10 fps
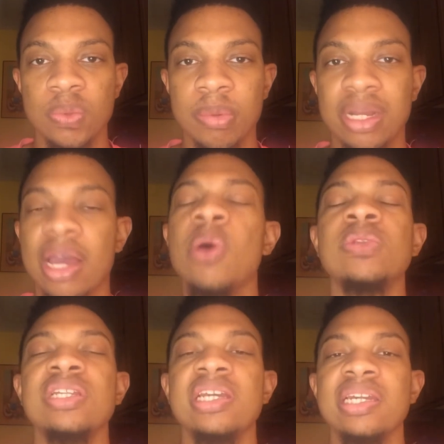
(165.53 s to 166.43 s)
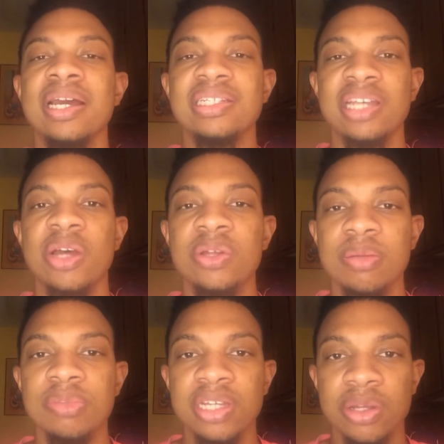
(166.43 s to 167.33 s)
Not only did he not tell him to
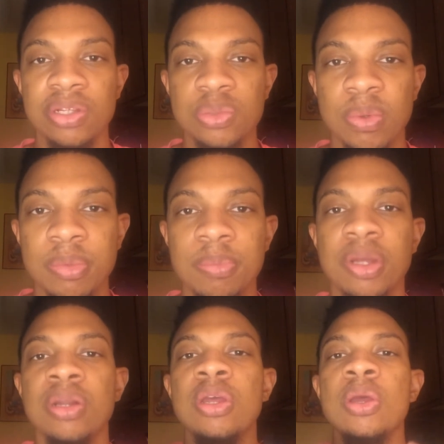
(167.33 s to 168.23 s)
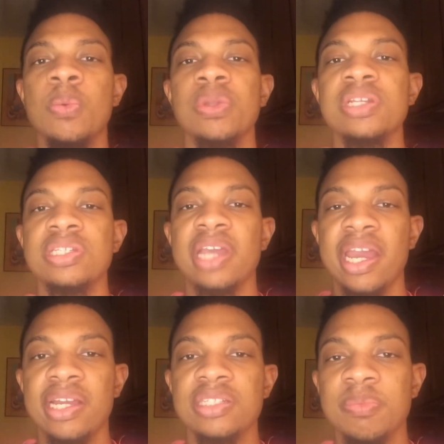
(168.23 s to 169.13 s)
kill these women, but Willis
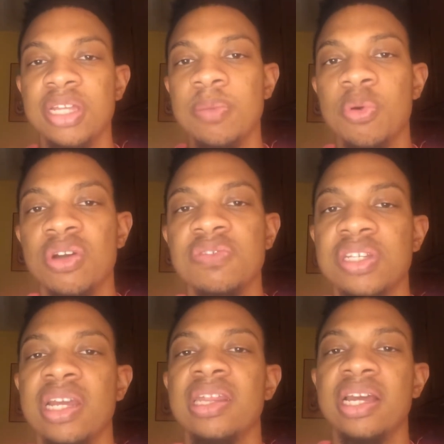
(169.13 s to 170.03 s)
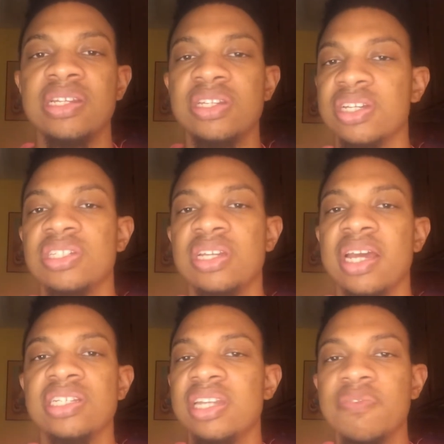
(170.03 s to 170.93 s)
Haynes made the point of saying that Dustin has
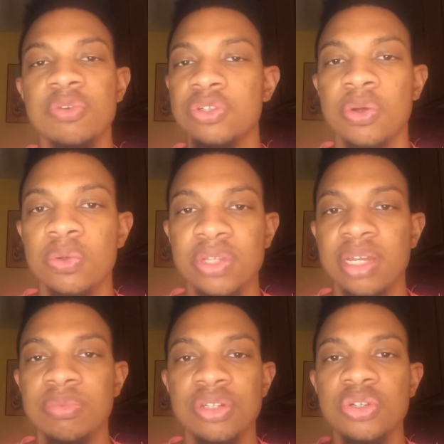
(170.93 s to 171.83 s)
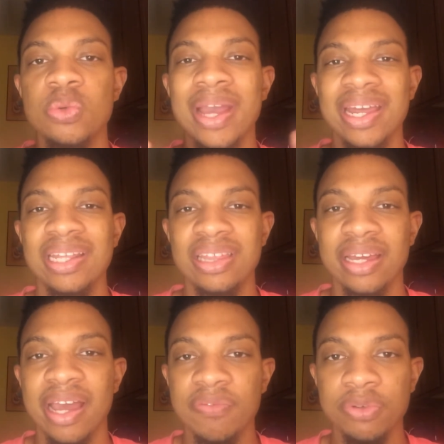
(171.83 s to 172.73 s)
never told him to do anything
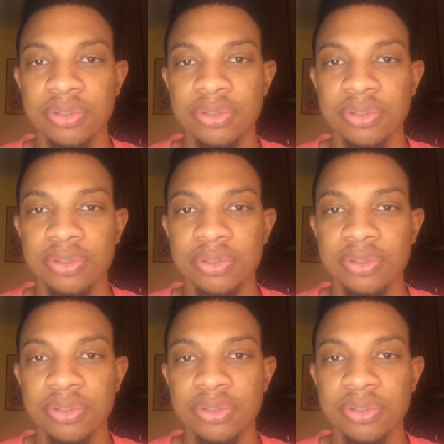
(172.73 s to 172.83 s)
ever